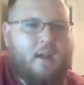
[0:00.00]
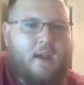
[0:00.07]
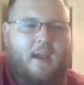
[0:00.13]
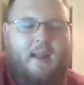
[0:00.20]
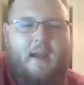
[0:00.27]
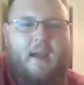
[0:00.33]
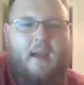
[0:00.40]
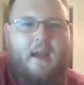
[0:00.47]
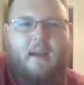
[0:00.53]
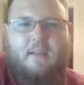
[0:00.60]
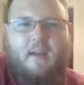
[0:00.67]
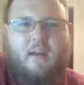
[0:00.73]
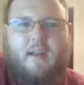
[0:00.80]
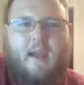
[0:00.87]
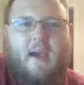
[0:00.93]
And I
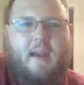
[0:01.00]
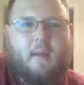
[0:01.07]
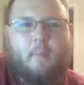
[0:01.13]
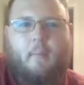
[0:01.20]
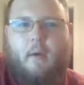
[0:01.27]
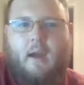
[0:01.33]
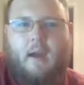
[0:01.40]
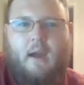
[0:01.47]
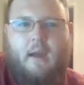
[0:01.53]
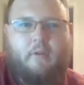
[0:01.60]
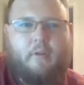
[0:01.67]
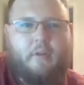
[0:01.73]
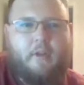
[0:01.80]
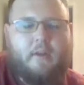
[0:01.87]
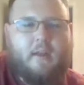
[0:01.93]
thought I had him. I
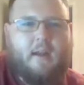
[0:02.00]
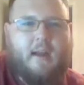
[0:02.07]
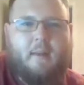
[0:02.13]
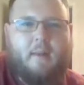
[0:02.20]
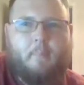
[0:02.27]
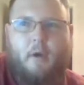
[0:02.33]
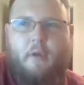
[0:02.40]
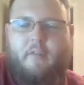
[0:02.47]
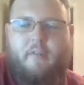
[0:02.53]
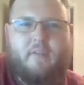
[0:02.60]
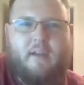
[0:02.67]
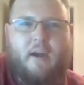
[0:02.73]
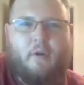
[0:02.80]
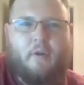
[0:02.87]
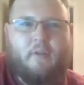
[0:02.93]
really did. I had both of his
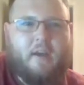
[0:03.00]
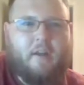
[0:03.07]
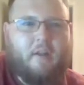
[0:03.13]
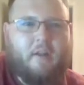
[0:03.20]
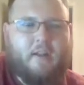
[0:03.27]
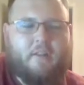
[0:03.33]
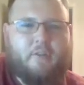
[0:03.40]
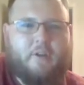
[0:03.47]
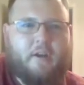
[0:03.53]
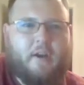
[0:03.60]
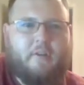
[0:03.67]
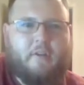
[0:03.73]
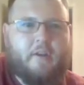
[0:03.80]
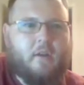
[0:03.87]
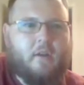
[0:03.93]
towers down to like
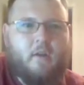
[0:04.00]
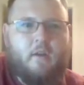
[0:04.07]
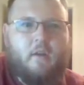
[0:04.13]
300.